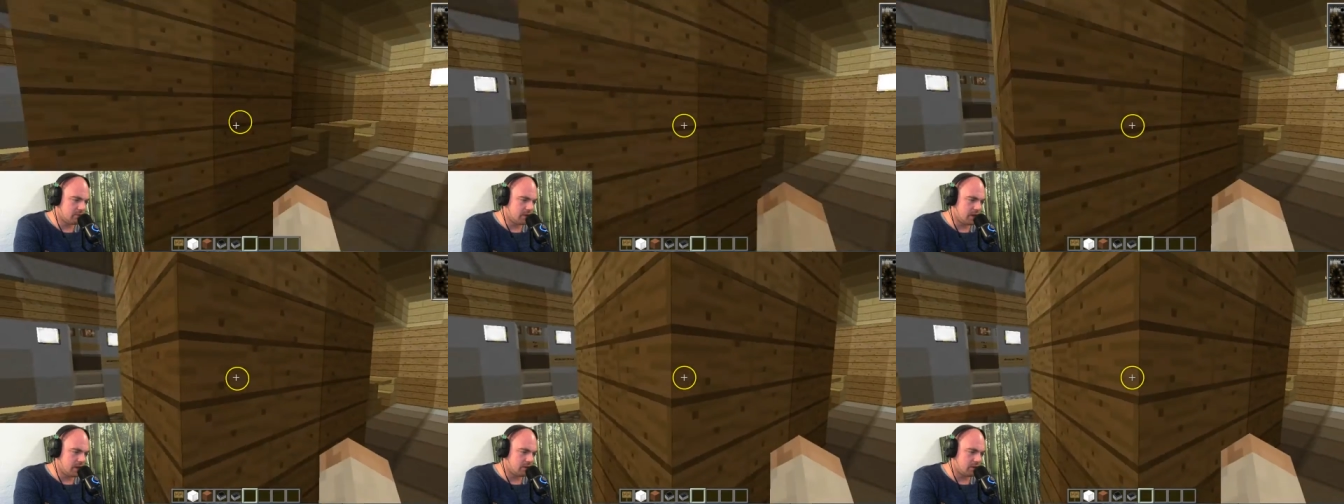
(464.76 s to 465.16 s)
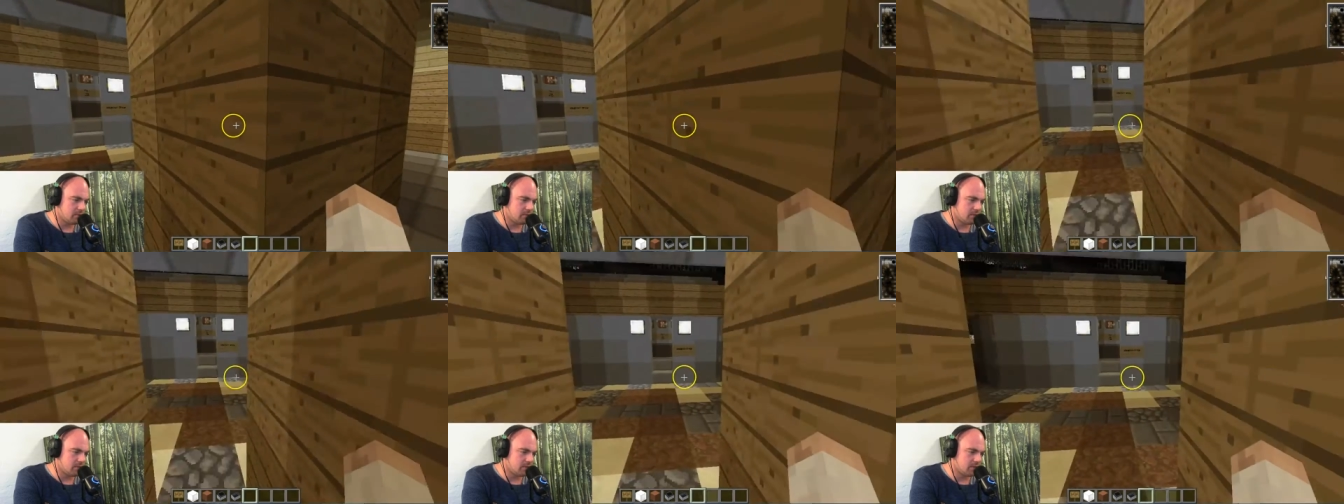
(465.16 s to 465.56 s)
Okay,
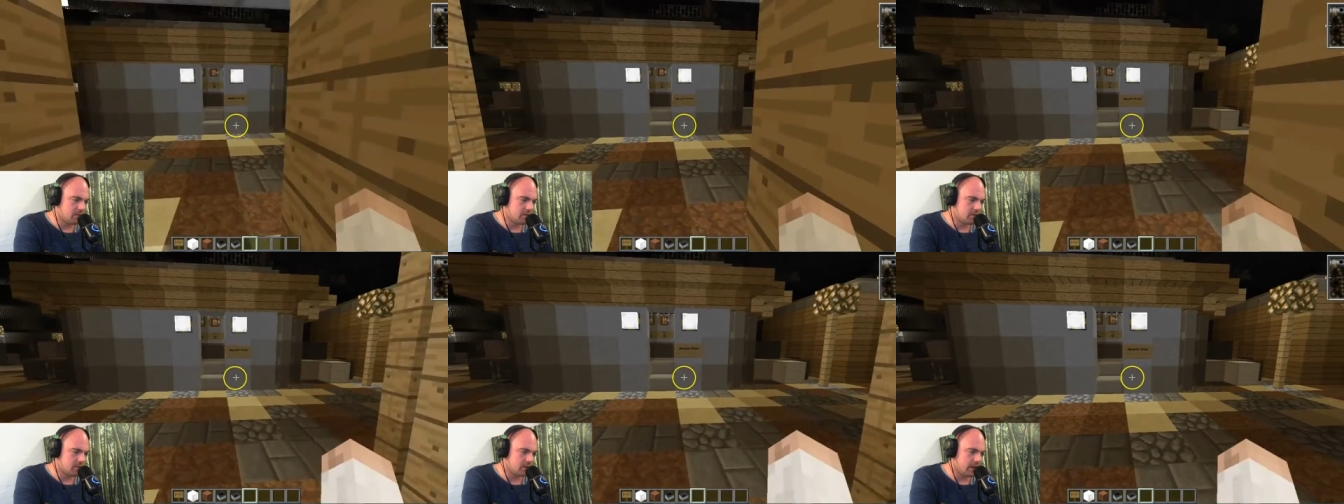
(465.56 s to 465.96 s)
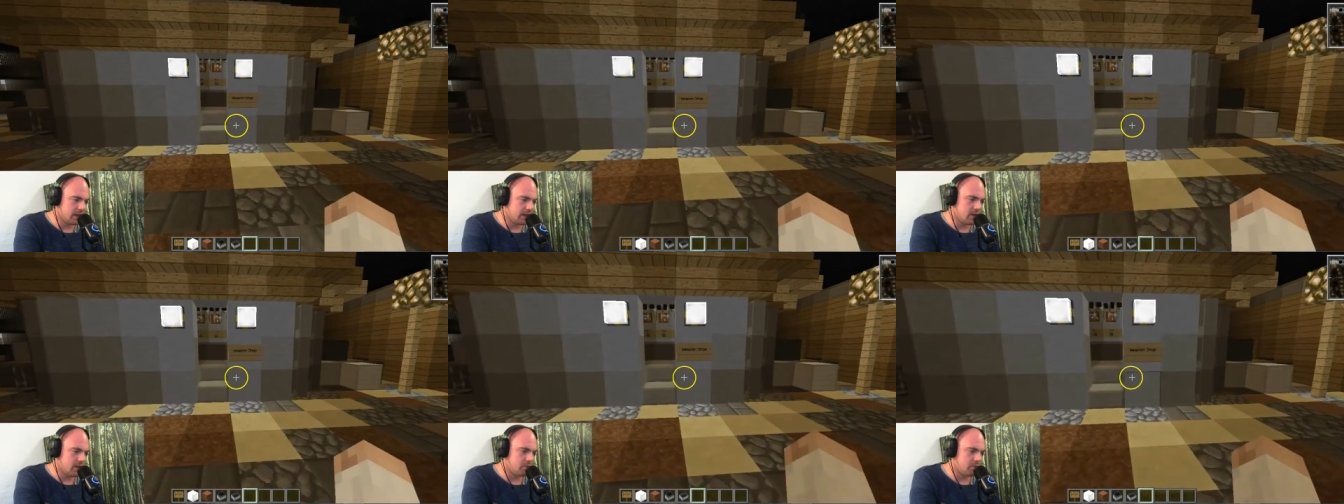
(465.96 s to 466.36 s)
looks
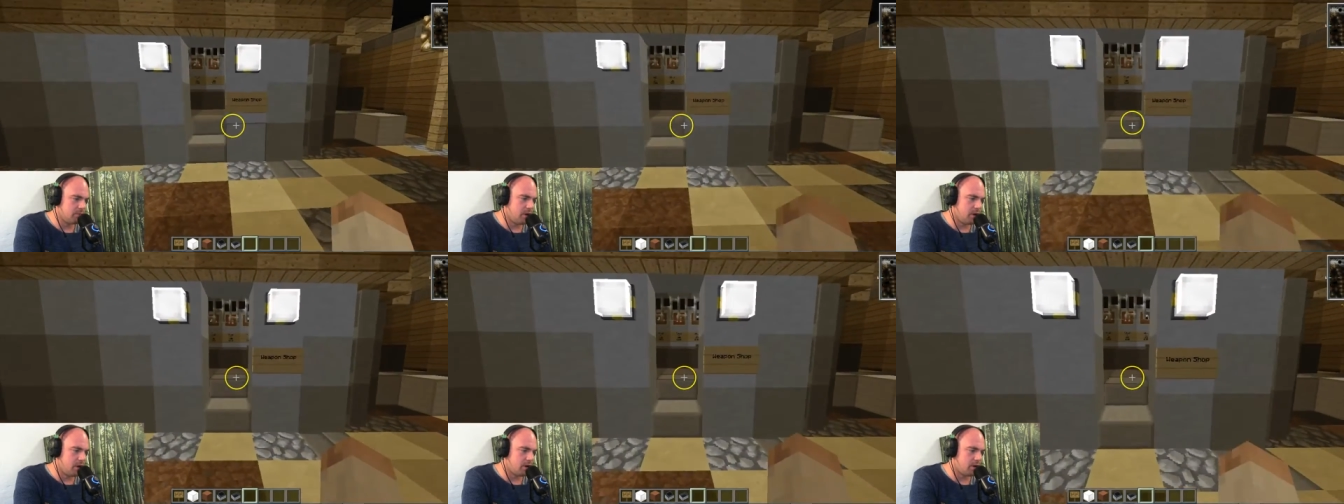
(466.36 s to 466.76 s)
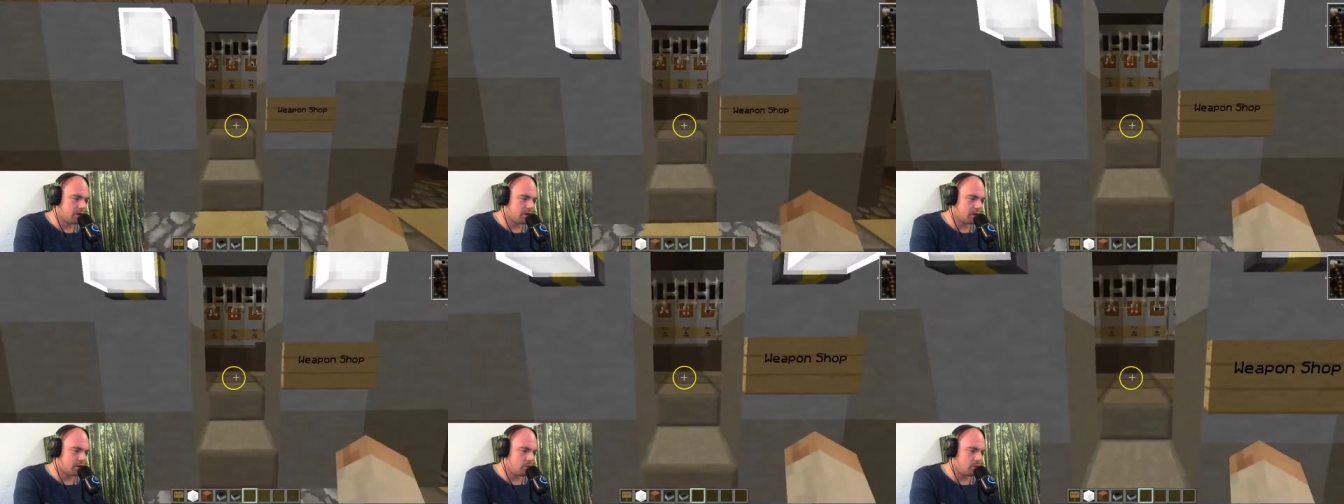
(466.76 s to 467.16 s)
like another
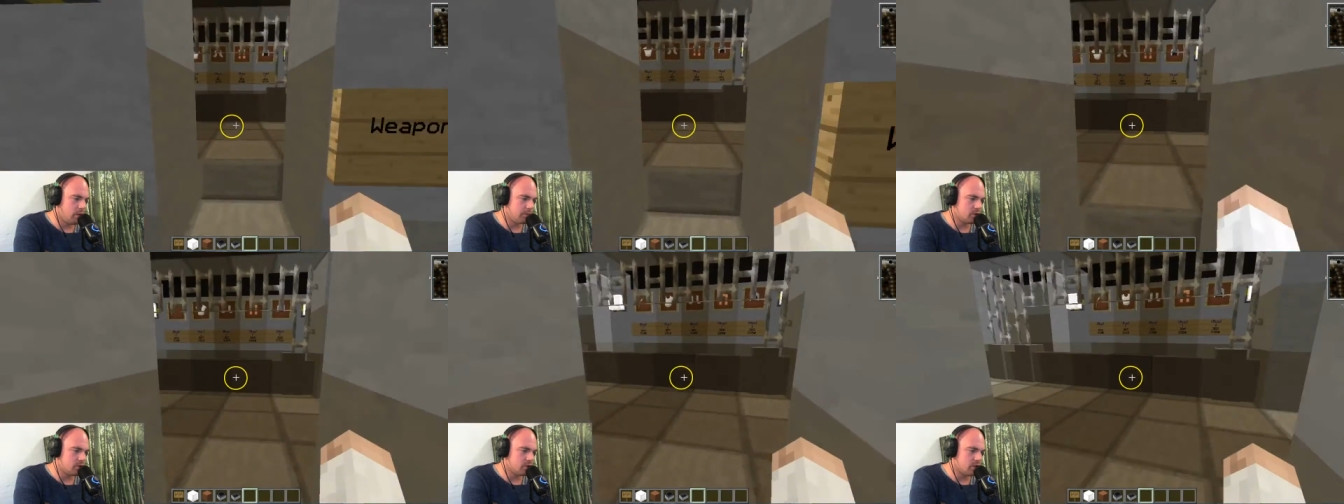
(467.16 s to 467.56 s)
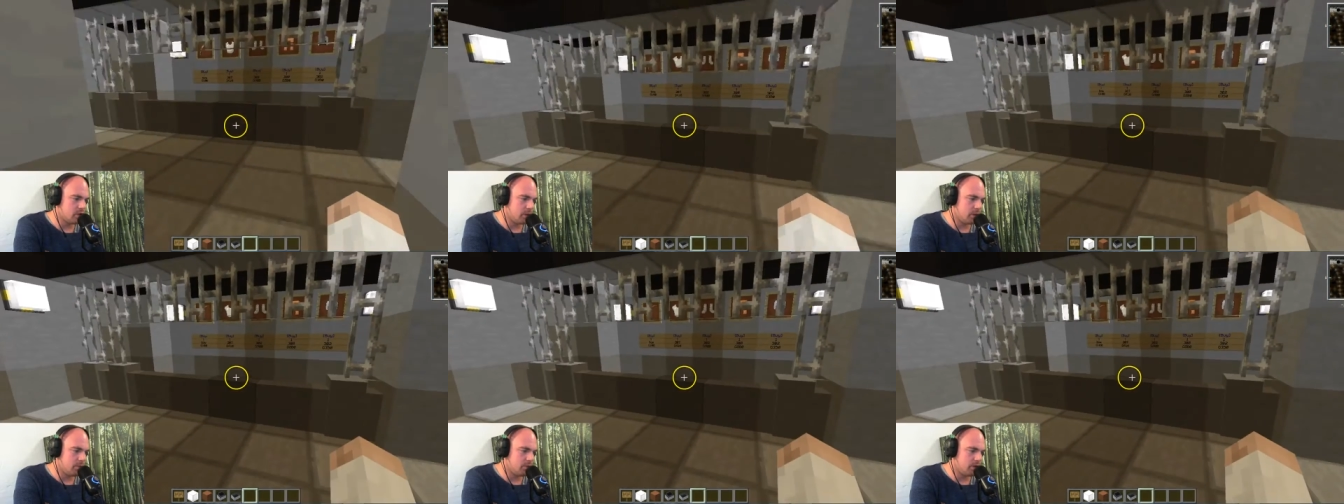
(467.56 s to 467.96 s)
bar. Got a weapon
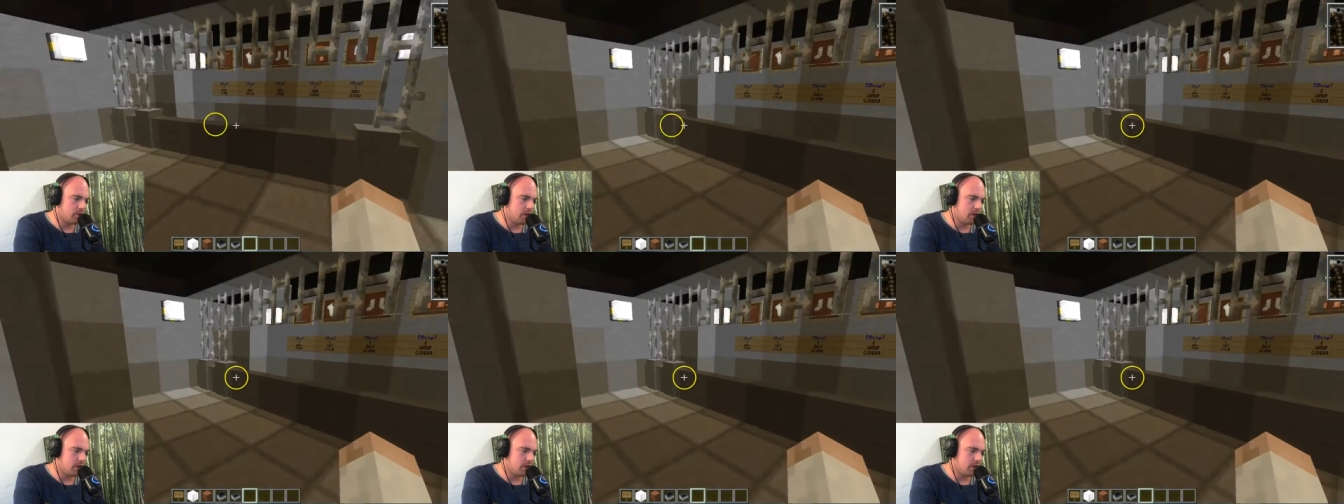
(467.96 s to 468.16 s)
shop over